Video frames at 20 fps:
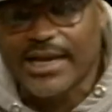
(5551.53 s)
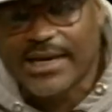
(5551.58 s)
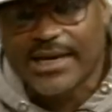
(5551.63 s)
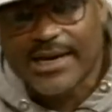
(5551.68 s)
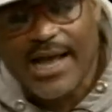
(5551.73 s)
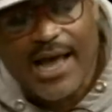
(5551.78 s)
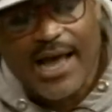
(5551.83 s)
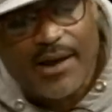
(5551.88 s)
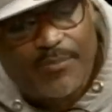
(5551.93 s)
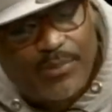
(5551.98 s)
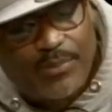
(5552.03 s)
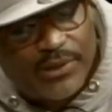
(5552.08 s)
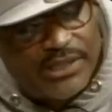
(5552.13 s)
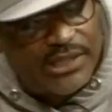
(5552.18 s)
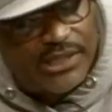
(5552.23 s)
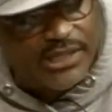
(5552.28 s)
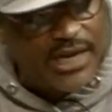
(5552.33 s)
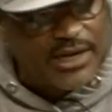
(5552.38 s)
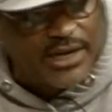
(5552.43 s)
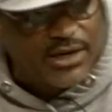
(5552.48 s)
it. I
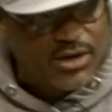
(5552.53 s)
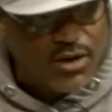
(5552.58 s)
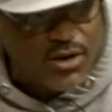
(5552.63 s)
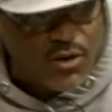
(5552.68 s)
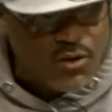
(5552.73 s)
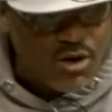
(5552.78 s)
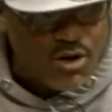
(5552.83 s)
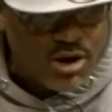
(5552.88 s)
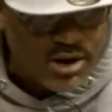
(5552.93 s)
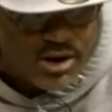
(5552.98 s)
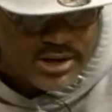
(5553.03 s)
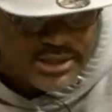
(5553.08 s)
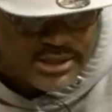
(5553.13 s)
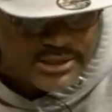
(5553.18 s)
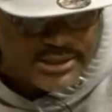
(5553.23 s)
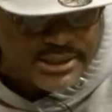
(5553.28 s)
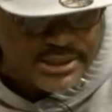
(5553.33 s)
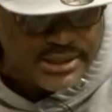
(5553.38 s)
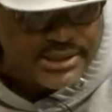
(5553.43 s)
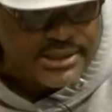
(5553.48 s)
appreciate it
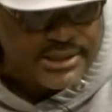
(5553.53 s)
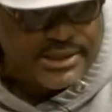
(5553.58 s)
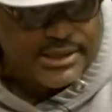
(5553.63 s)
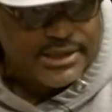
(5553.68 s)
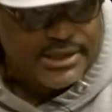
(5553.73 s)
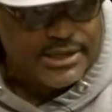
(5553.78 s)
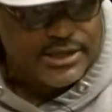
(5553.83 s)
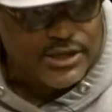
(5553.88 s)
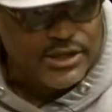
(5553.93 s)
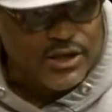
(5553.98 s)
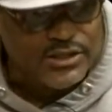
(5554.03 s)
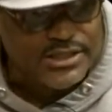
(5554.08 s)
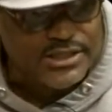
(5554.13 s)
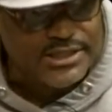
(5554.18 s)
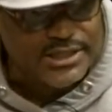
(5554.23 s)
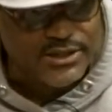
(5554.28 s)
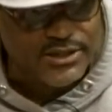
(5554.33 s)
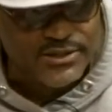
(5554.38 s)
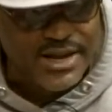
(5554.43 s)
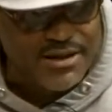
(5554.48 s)
wholeheartedly. Y'all
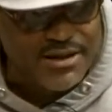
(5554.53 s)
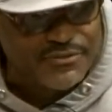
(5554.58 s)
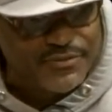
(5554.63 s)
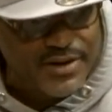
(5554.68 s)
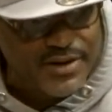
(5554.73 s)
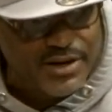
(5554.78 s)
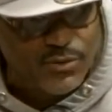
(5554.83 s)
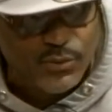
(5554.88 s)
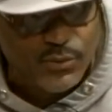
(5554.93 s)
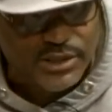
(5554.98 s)
still not fucking with